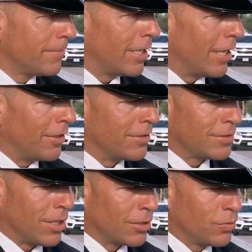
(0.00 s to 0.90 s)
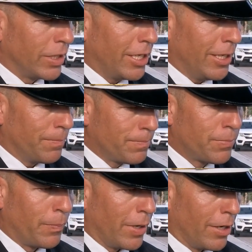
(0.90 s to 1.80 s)
And as long as we keep
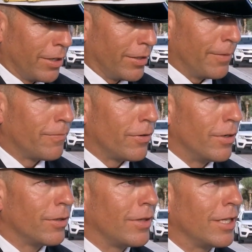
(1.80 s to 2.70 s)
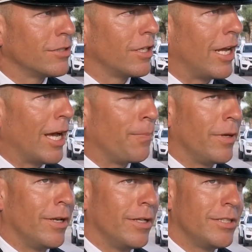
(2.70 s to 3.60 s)
preparing them for things that could
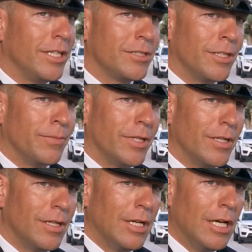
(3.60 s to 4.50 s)
happen and teach them that